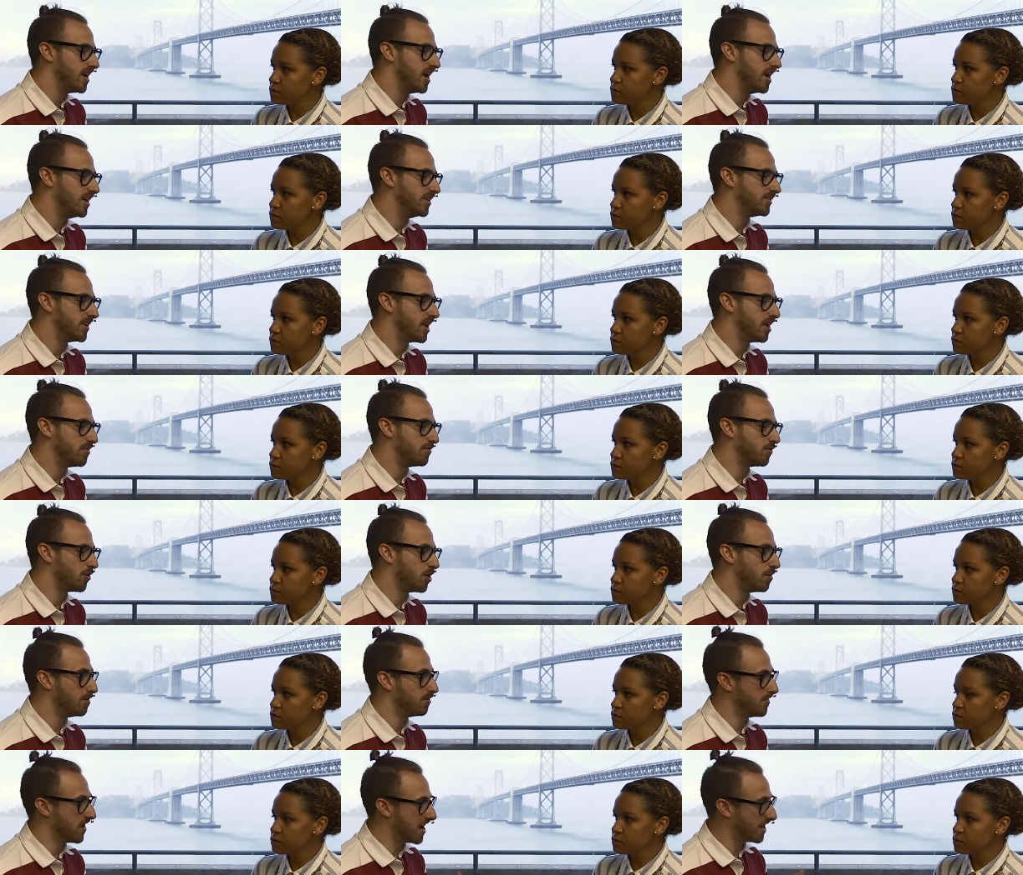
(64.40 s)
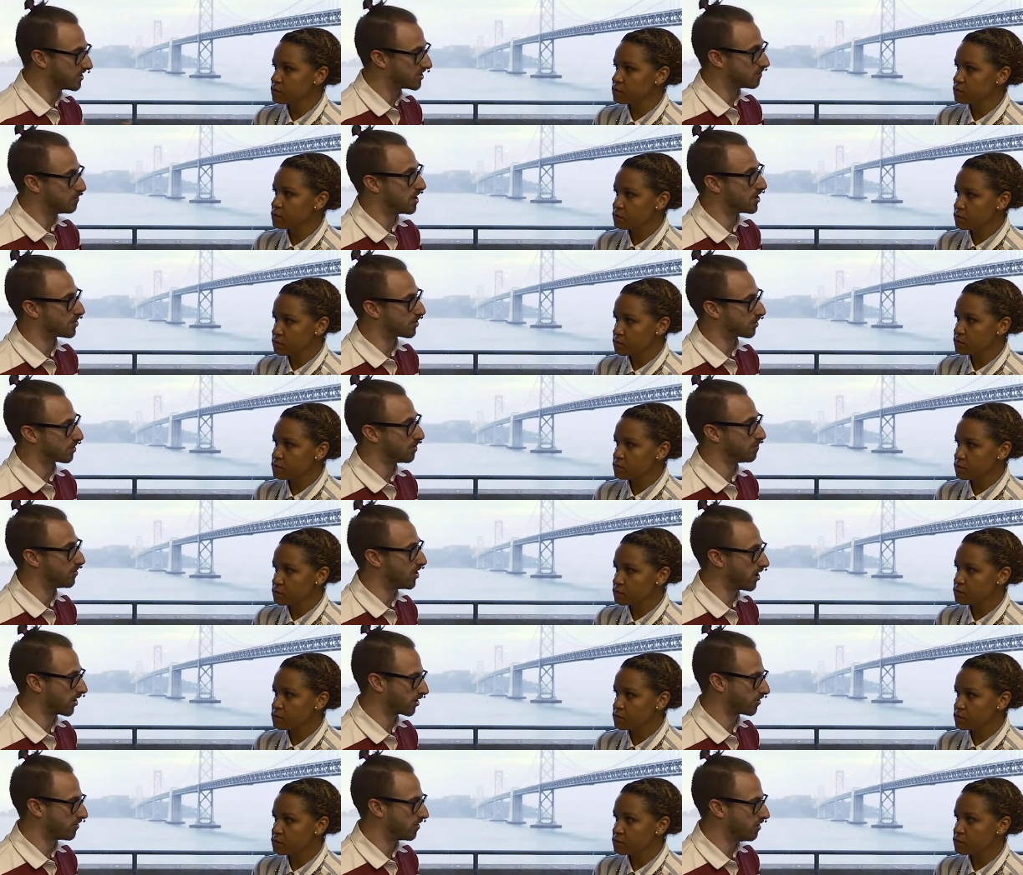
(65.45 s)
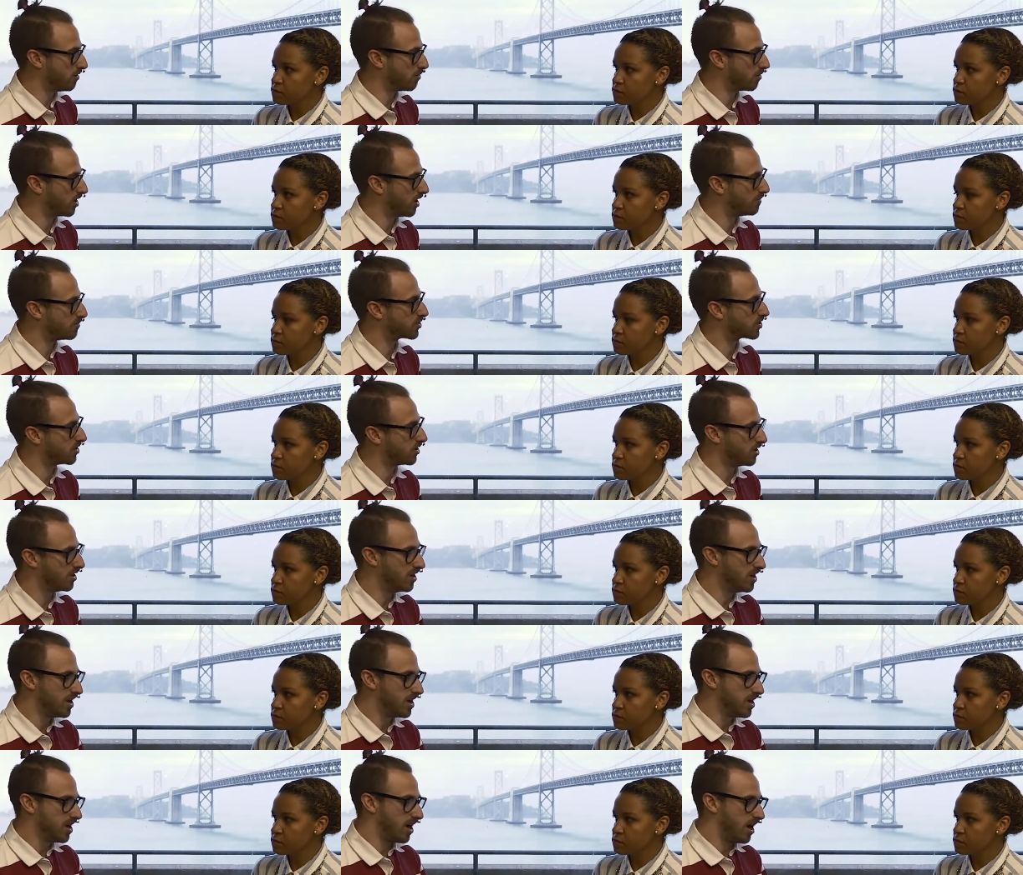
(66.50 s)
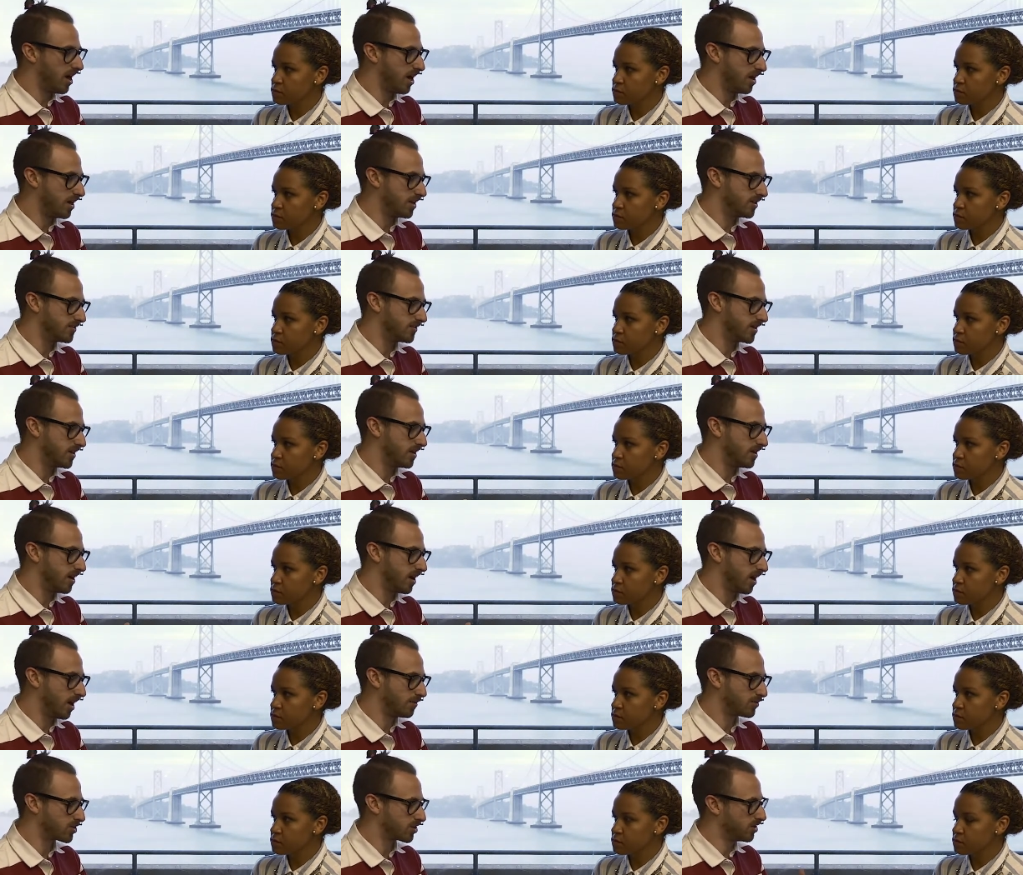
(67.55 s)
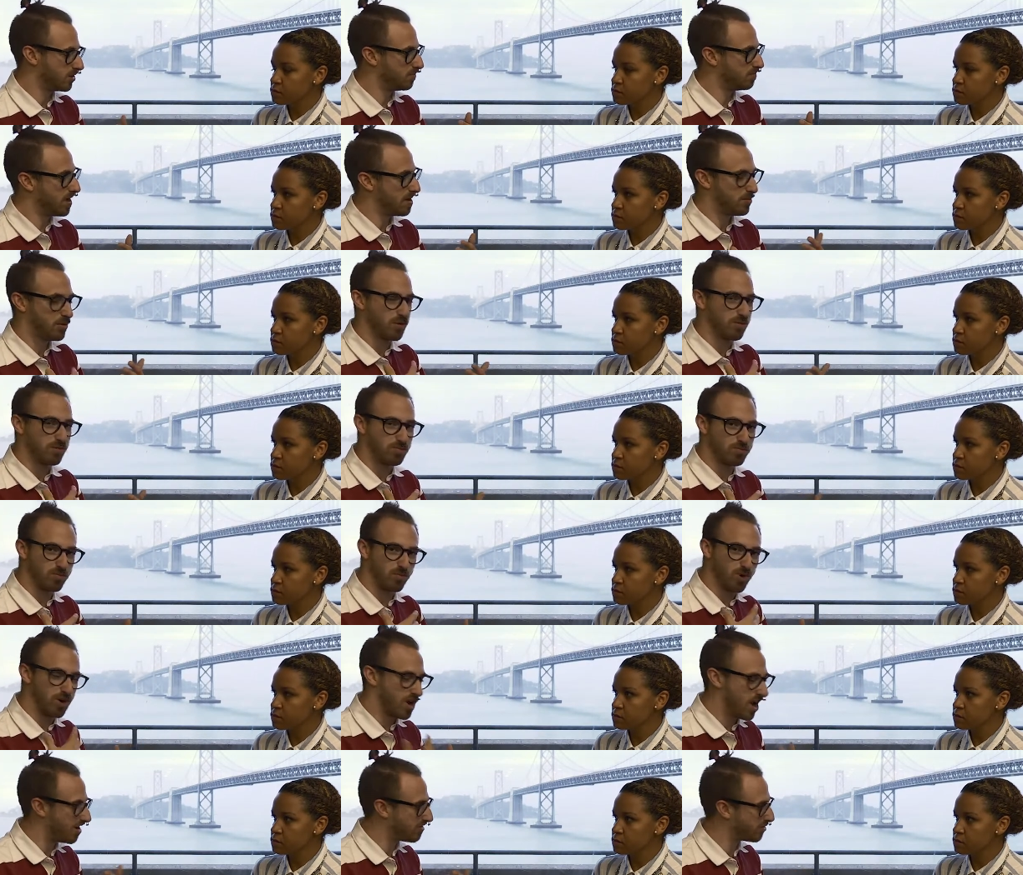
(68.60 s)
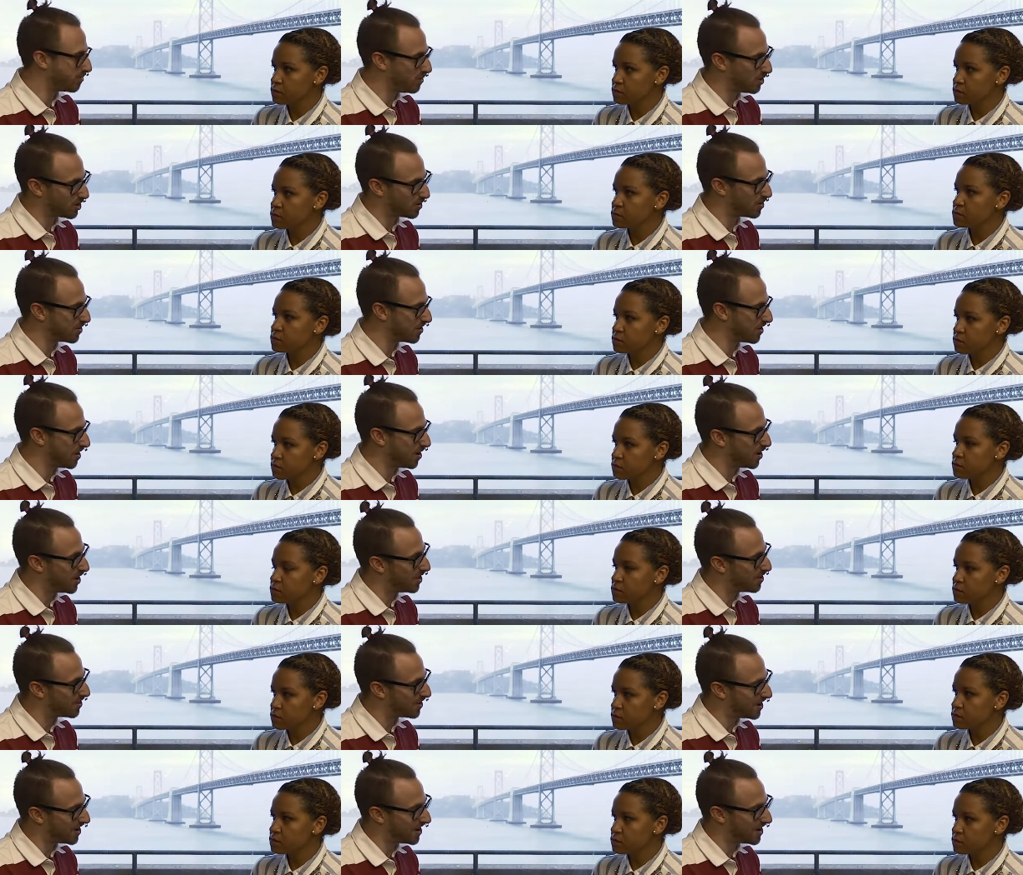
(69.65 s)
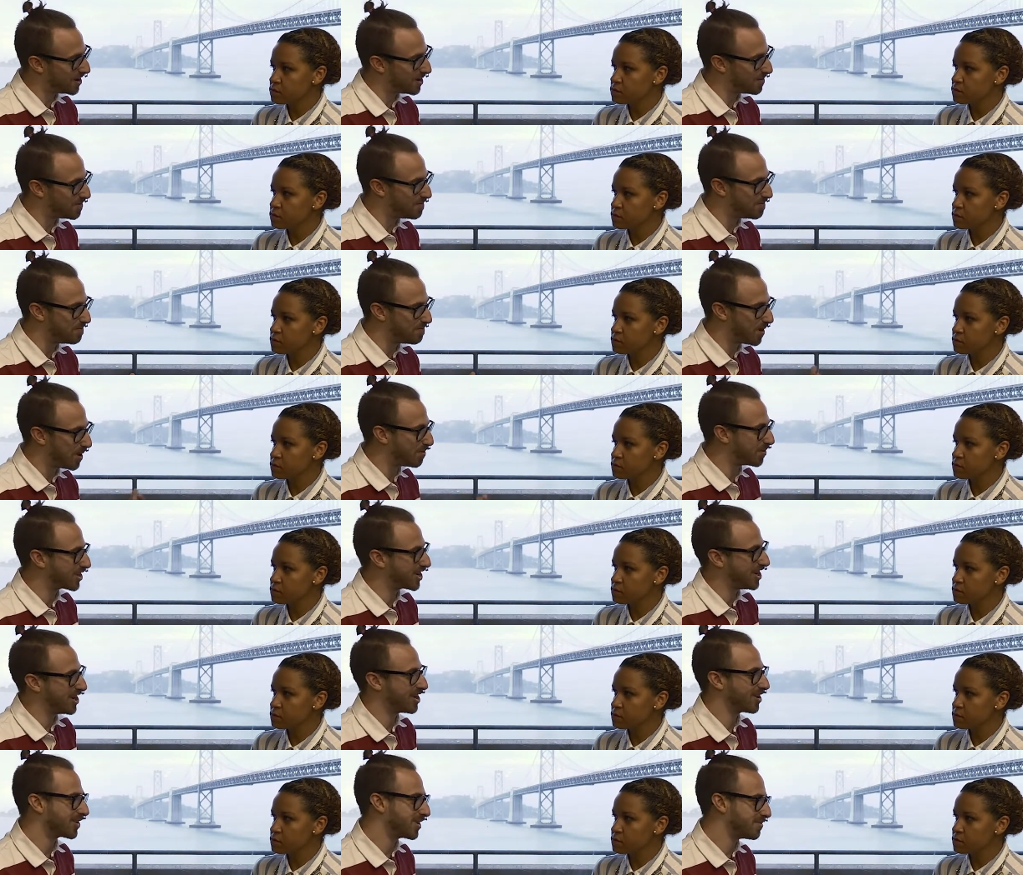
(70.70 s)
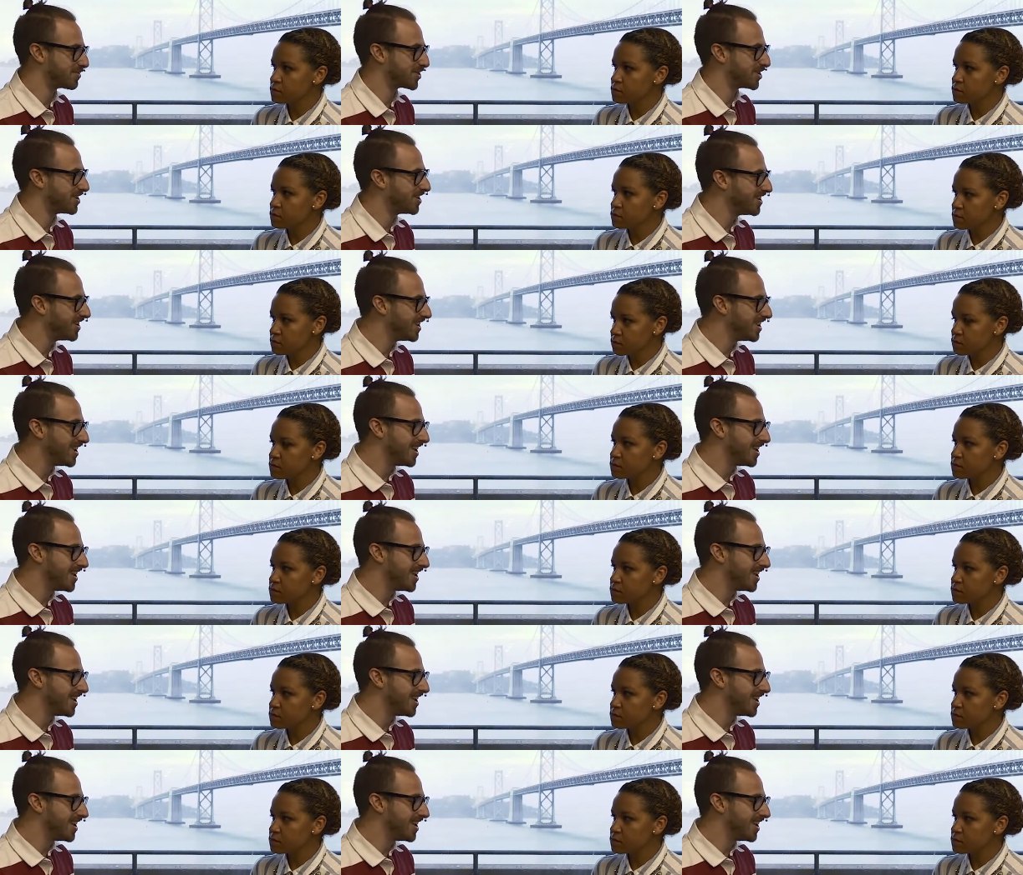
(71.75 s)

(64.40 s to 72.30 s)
Speaker 1: is a form of asymmetric cryptography where I'm sure uh, it's a, I'm sure maybe we're not familiar with, with uh, public key encryption,